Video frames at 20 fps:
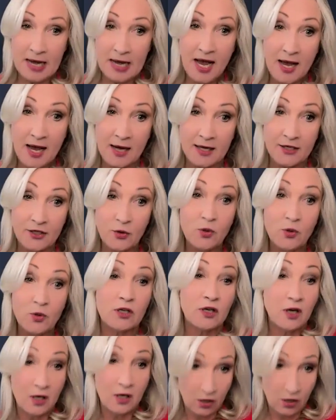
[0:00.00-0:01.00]
back. You
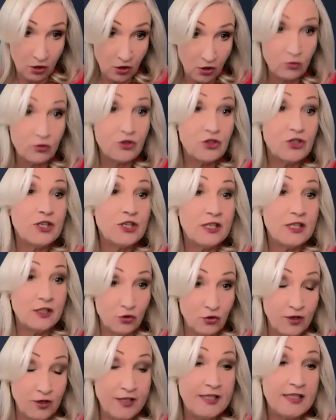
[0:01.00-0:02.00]
are coaching and
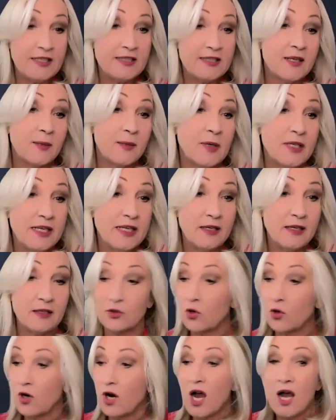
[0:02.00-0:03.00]
training somebody
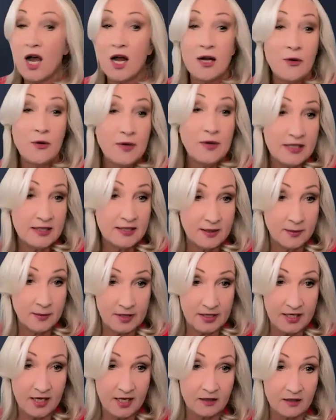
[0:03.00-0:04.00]
else or hiring
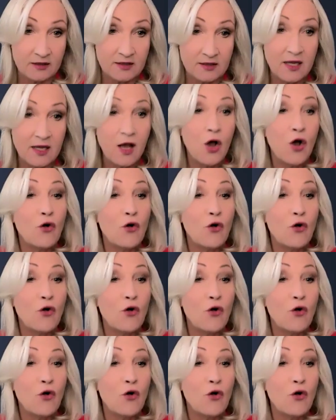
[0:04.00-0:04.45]
somebody else